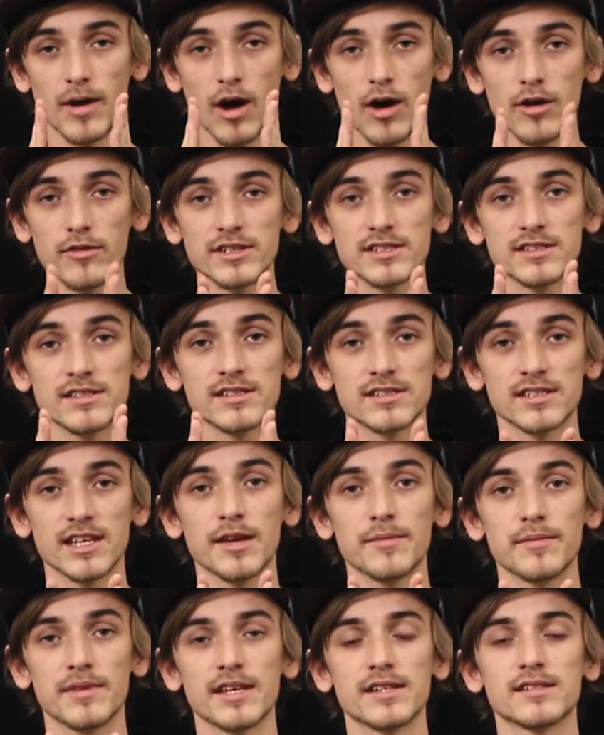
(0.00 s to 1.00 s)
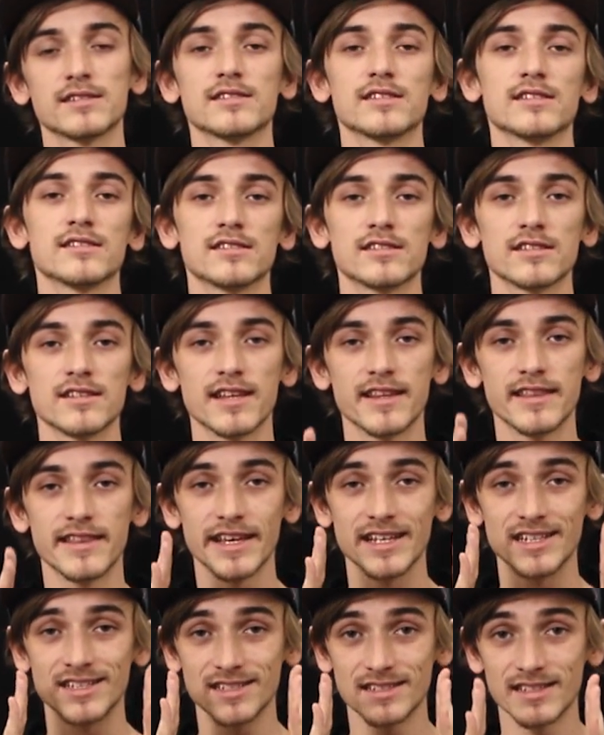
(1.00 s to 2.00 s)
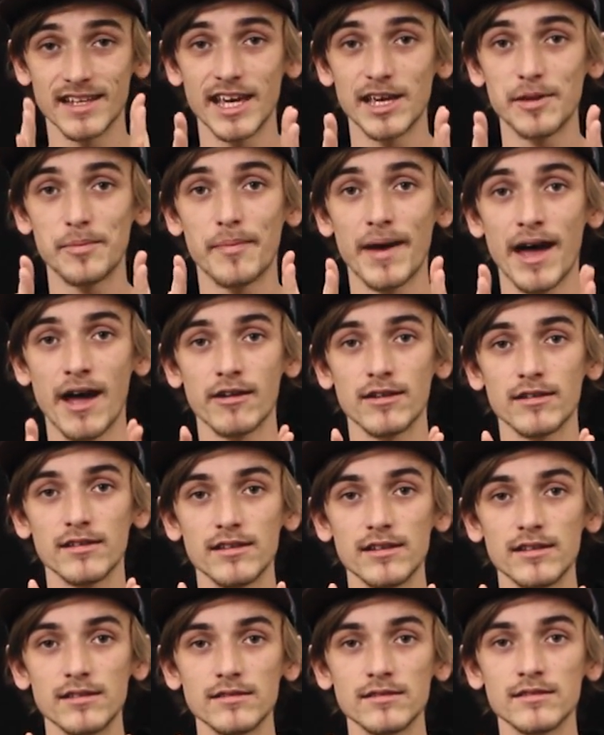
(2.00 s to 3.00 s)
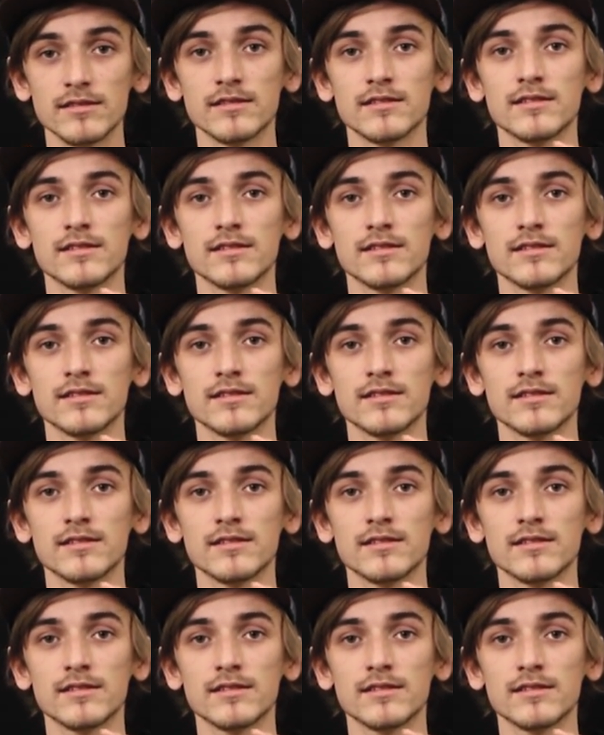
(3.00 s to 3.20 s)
always the same distance so that they stay parallel